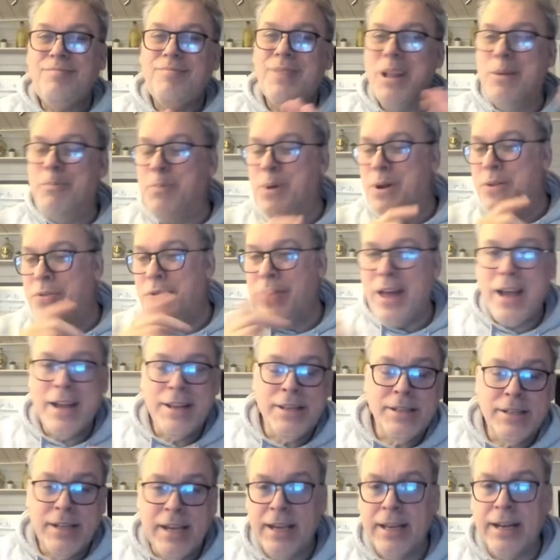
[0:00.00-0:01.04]
but that had
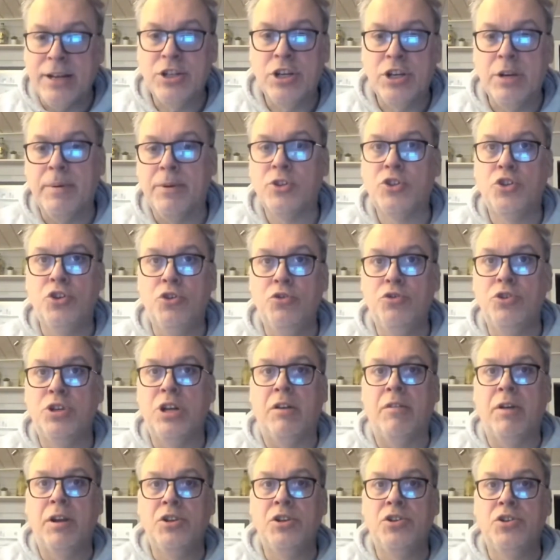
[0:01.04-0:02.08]
taken actually about 2
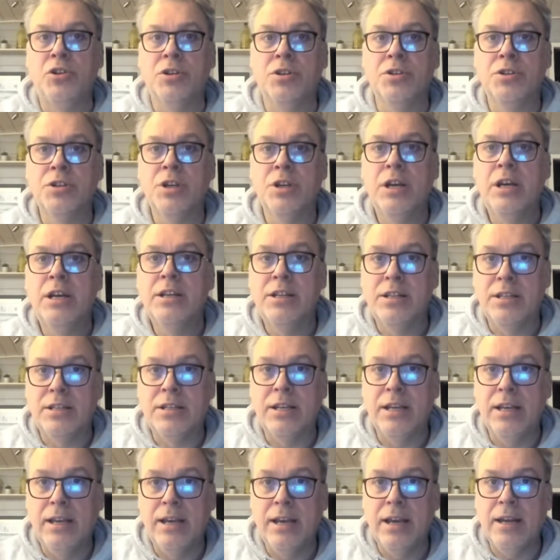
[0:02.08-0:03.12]
generations to
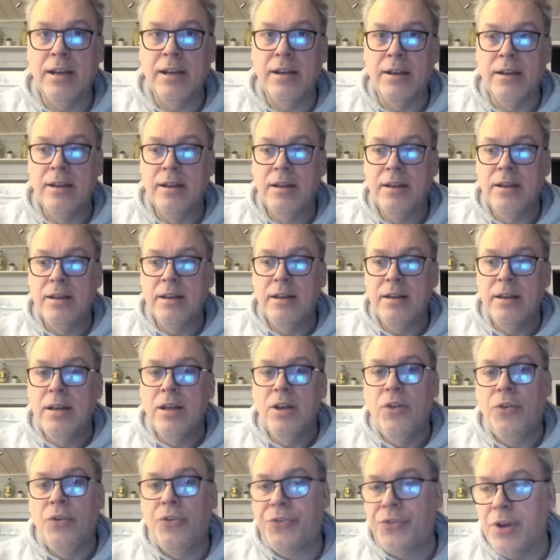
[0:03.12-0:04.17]
sink in.
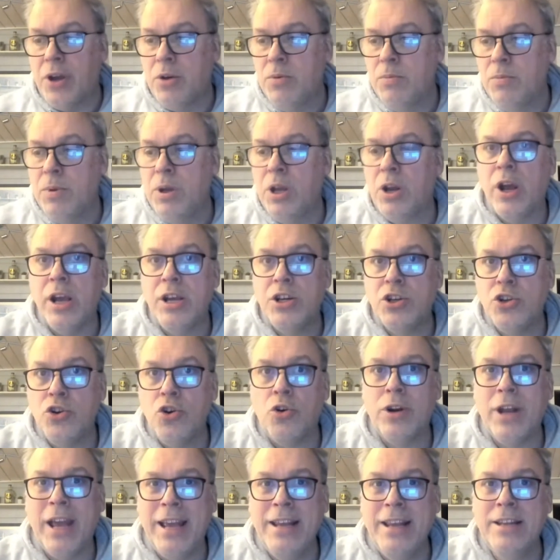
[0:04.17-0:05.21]
So, you know, it's not an
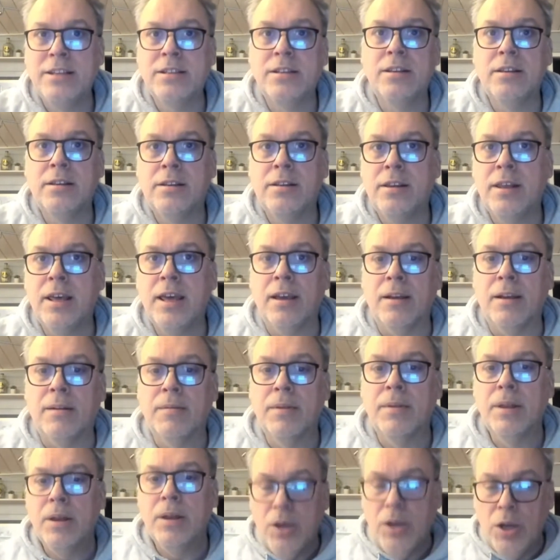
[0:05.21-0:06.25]
instant thing,
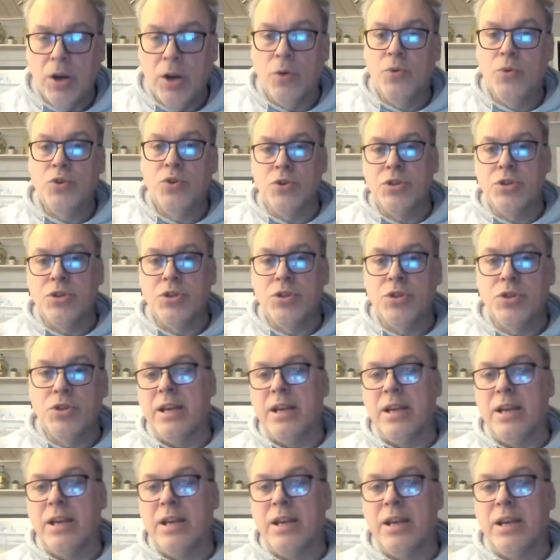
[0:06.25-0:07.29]
you know, sort of saying, oh, we
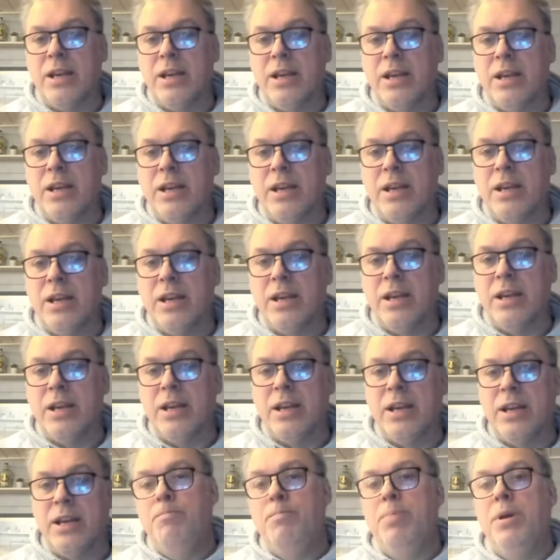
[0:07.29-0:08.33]
converted.
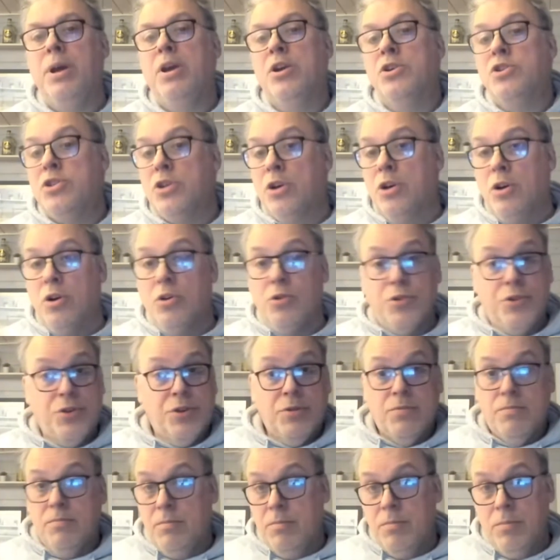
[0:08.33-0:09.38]
because, of course,
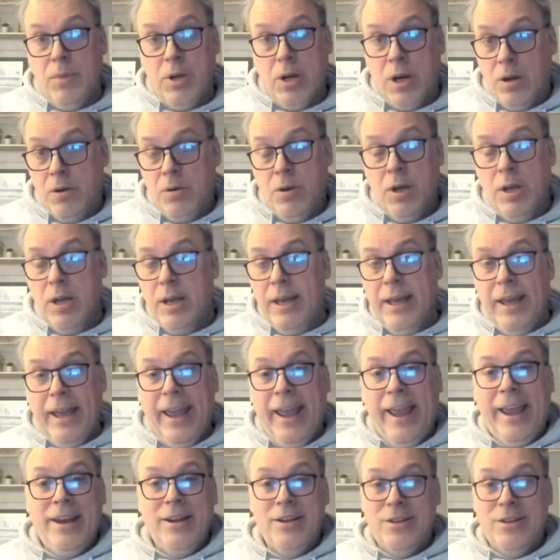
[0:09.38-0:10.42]
in